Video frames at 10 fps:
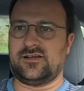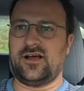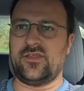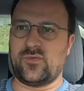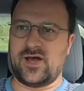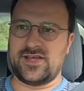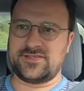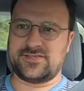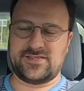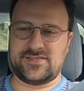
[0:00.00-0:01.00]

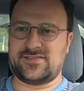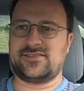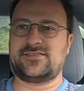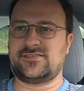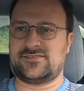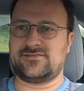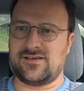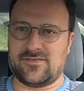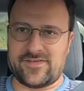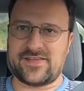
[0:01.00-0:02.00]
otherwise this is
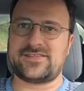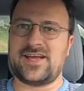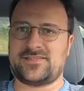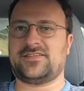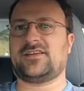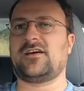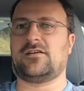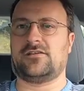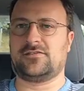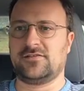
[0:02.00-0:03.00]
a fantastic
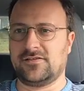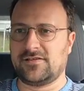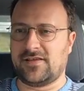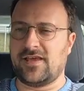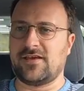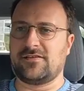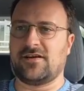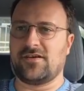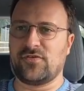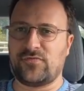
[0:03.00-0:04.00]
car, and
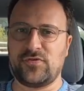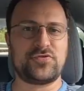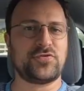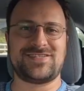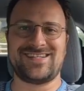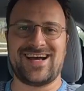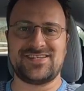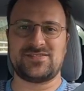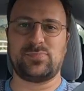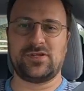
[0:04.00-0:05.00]
the future is
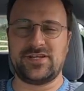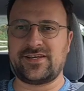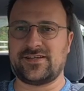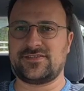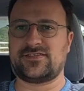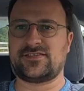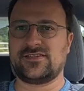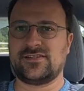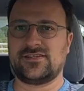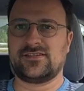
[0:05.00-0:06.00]
not as bleak as
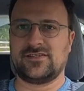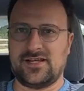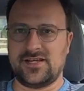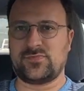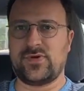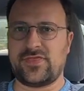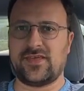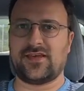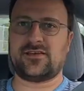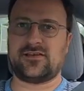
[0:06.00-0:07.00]
we
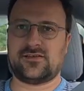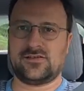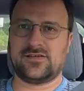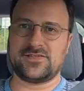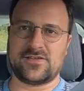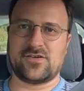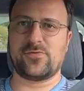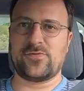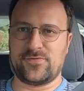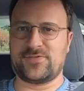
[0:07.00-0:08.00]
think as
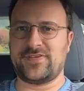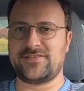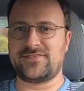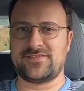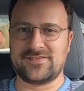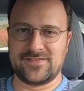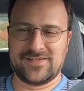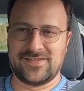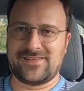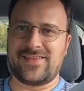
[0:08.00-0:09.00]
auto enthusiasts.
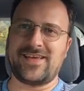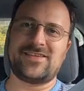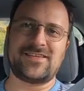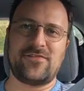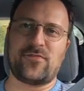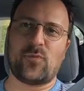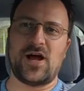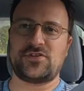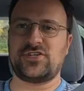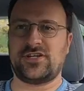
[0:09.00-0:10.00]
Thank you again for
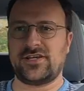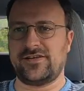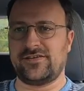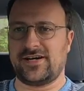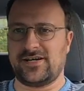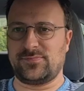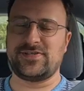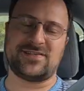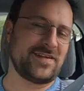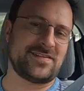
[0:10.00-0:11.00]
watching, and
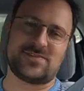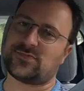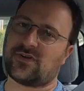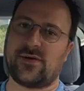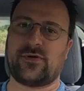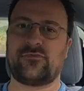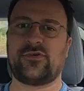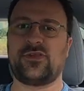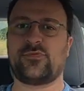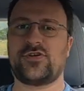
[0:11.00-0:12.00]
please like and subscribe. I'd
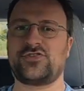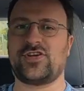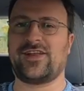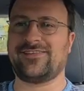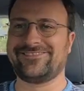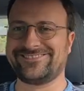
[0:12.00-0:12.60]
really appreciate it.